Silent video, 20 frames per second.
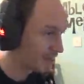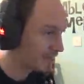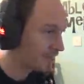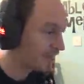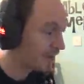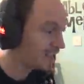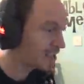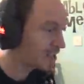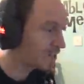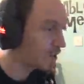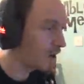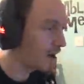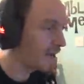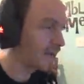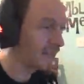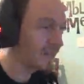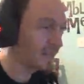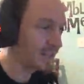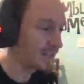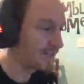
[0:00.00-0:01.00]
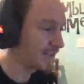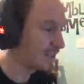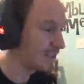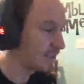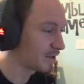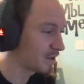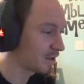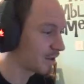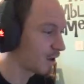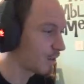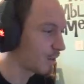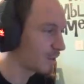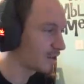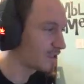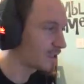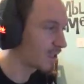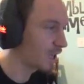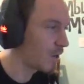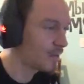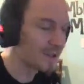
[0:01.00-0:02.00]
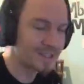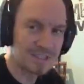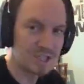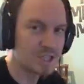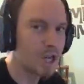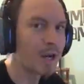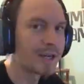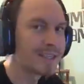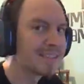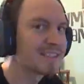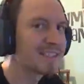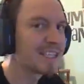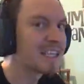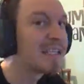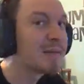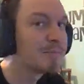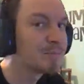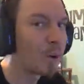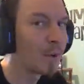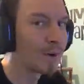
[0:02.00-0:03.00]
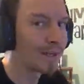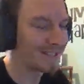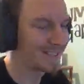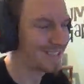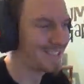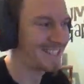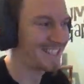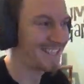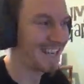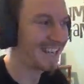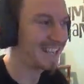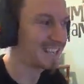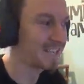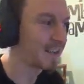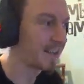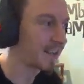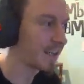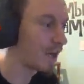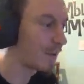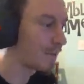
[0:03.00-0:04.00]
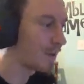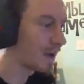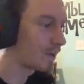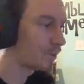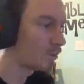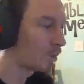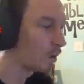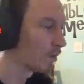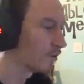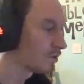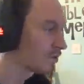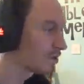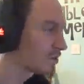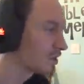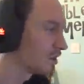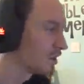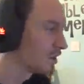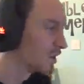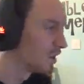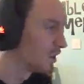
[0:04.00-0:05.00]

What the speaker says: The fastest I've got any of these Ffestiniog locomotives to go is 19.6, I think I made once.